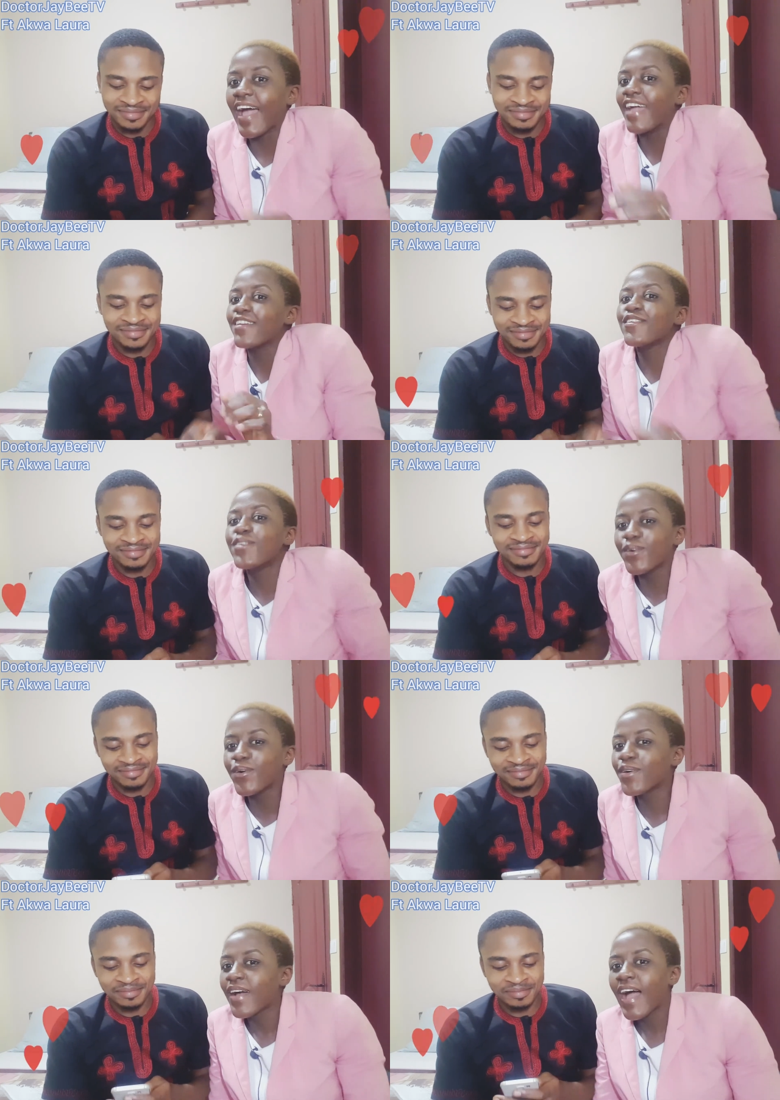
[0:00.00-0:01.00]
Speaker 1: I
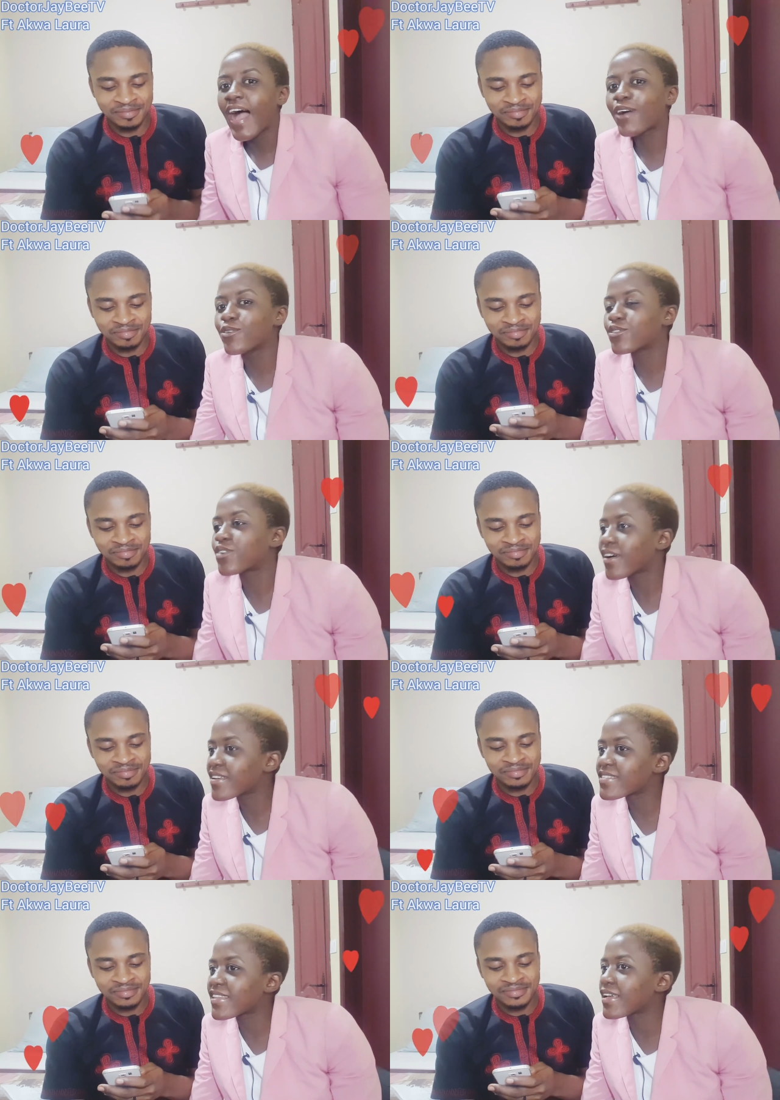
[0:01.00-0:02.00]
knew I could
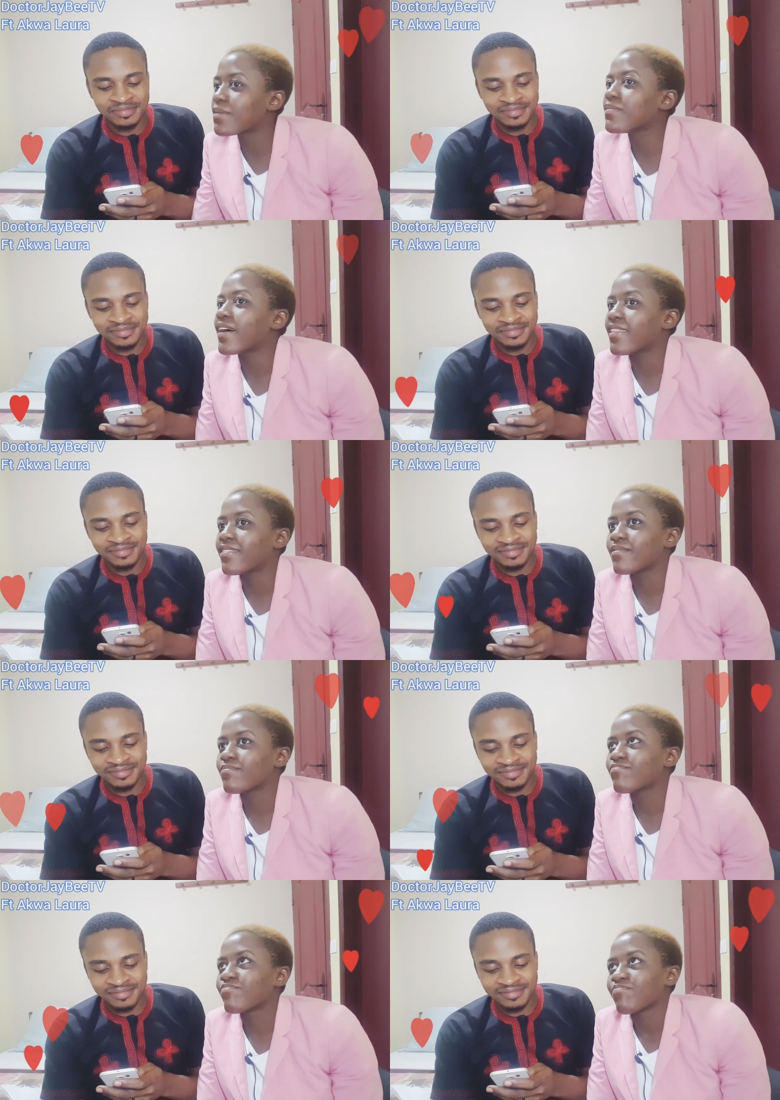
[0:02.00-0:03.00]
trust him, and
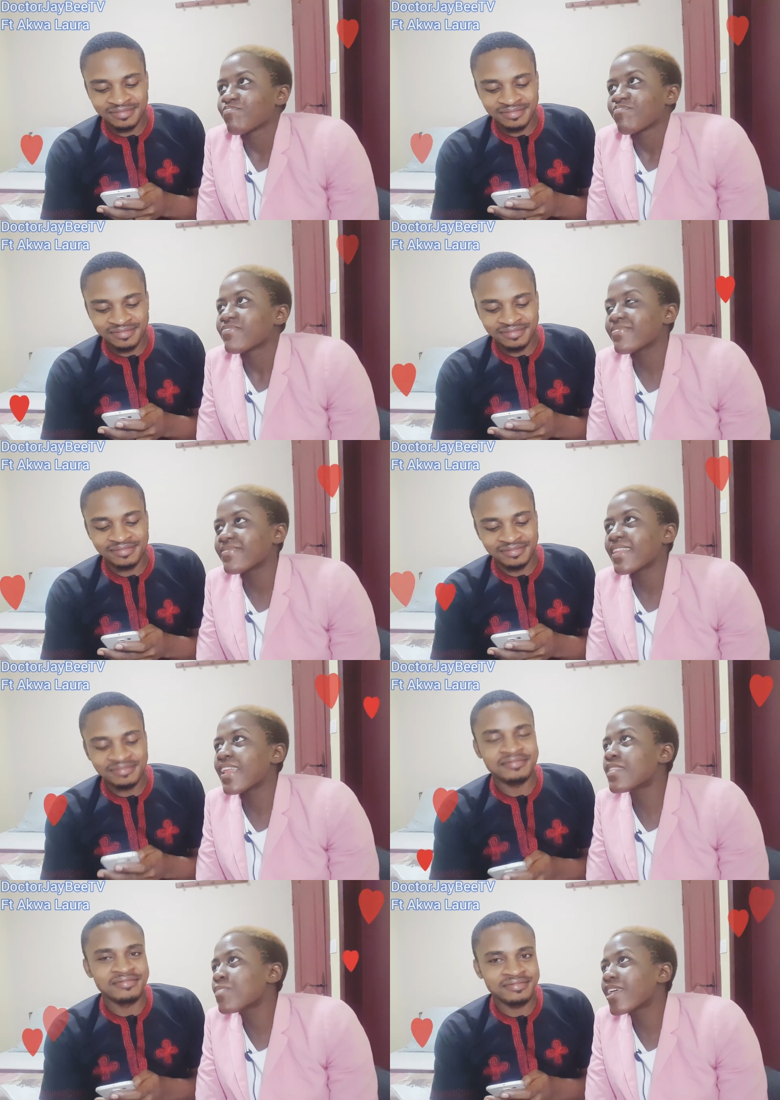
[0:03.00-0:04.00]

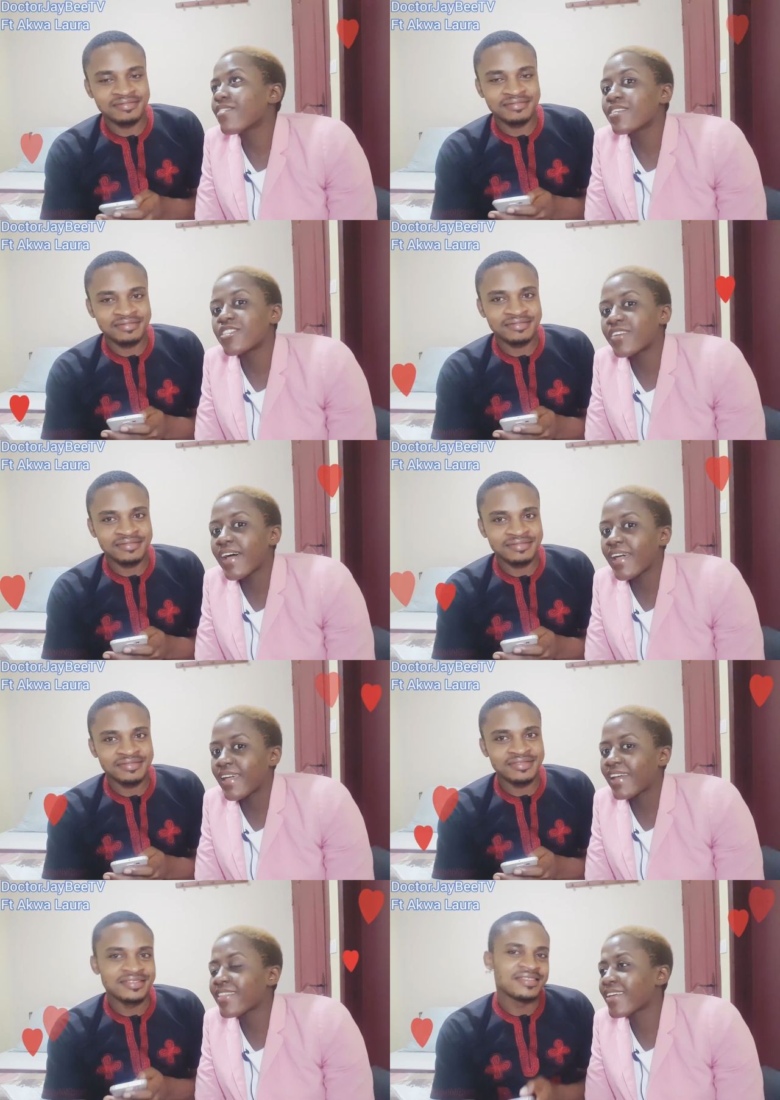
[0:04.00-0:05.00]
let me give a try.
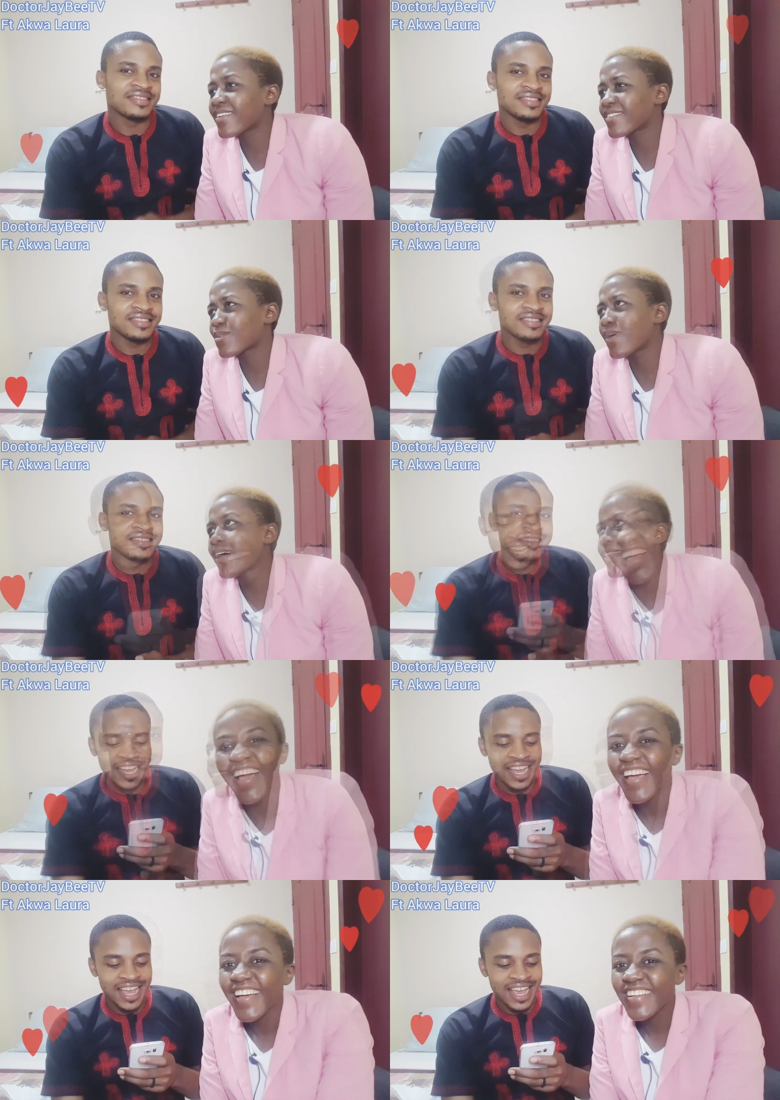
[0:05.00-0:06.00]
I think he's the one.
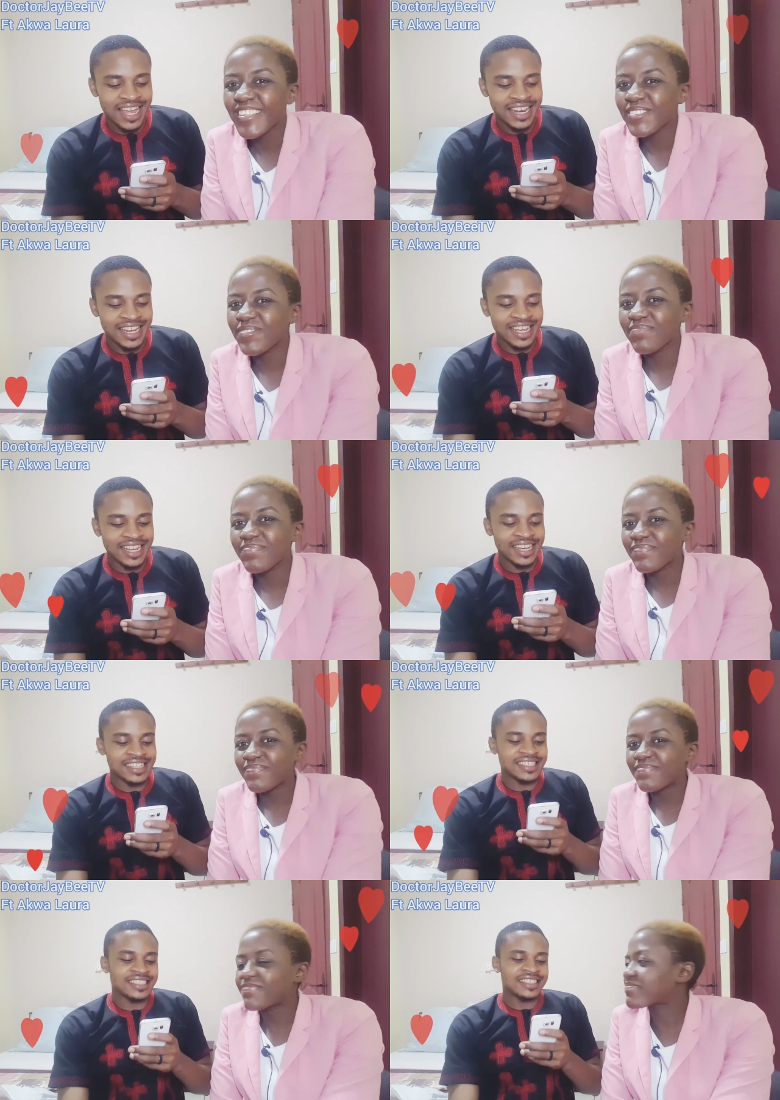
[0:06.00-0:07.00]

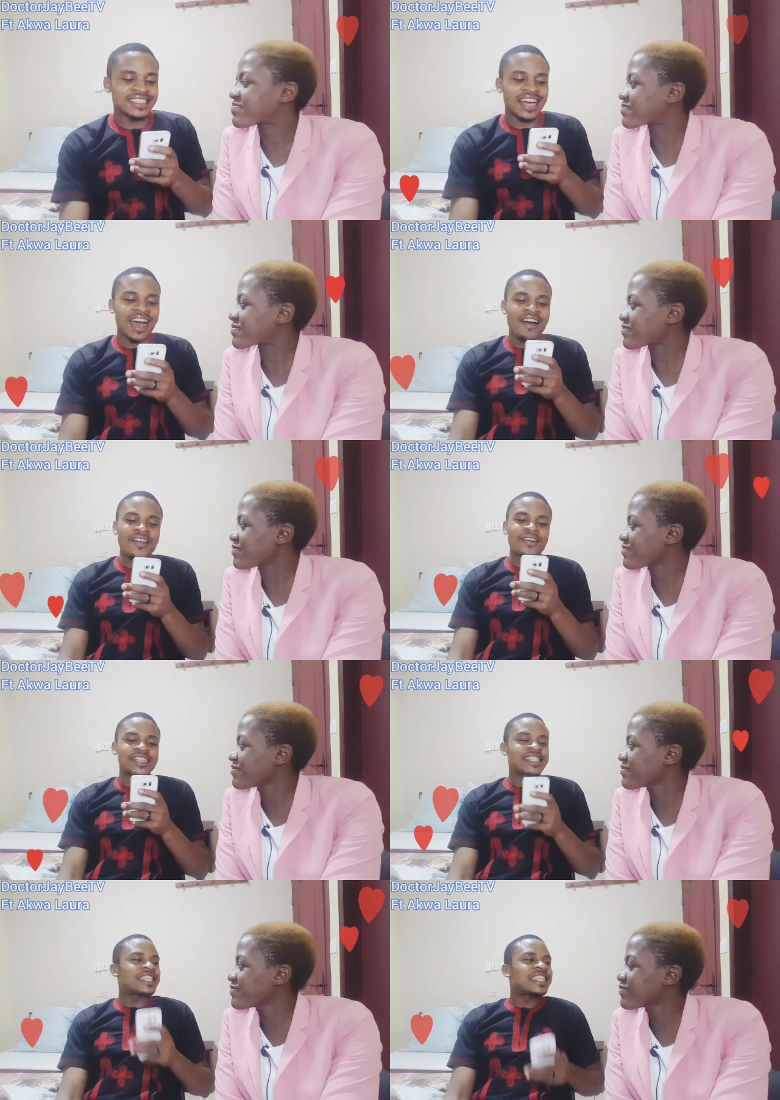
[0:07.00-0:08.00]
Speaker 2: And how long
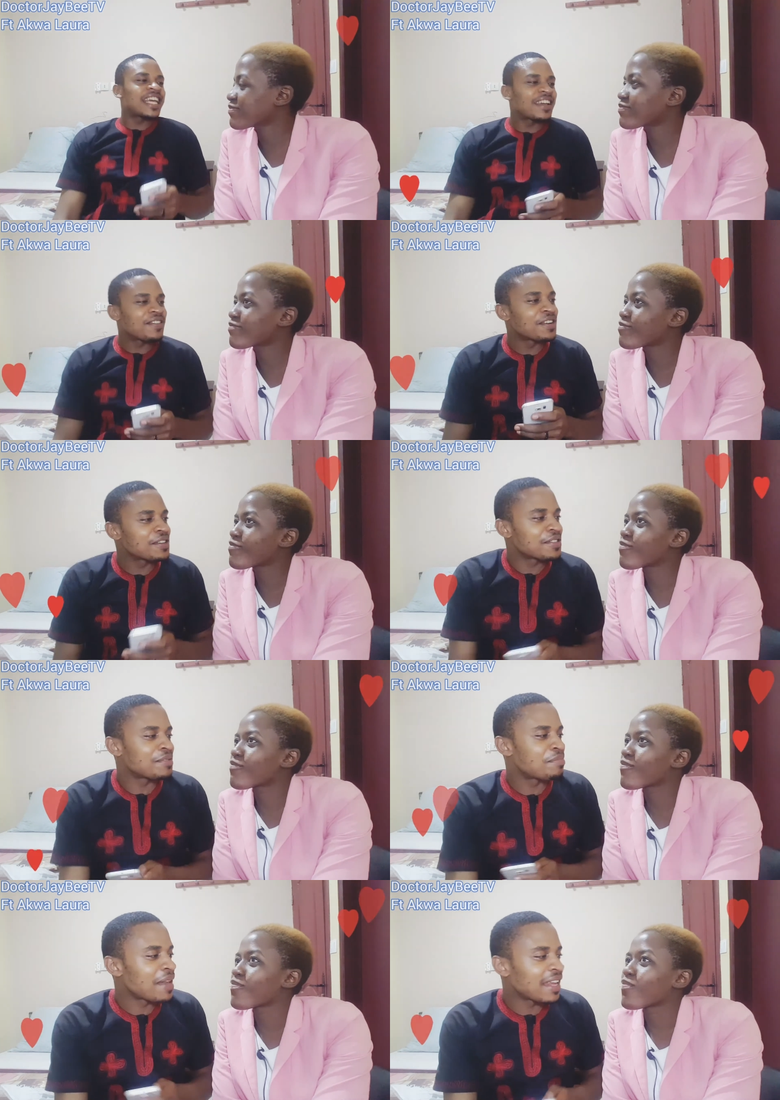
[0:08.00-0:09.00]
did it take for us to
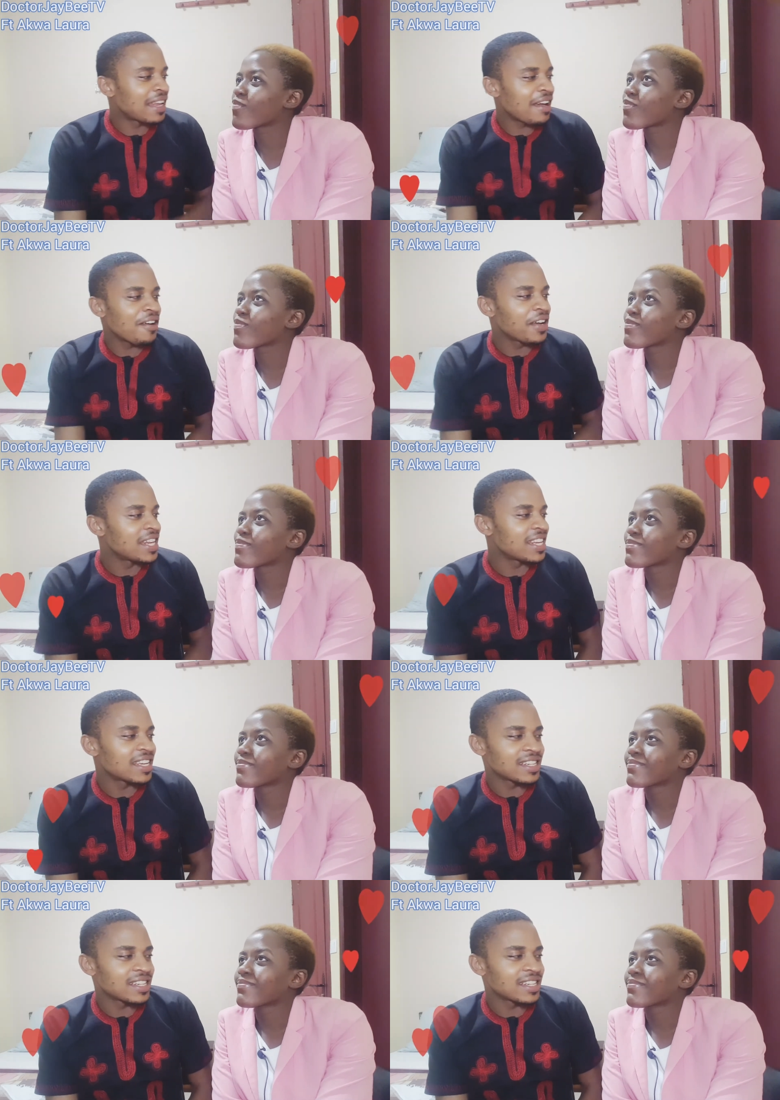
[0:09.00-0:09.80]
plan our wedding?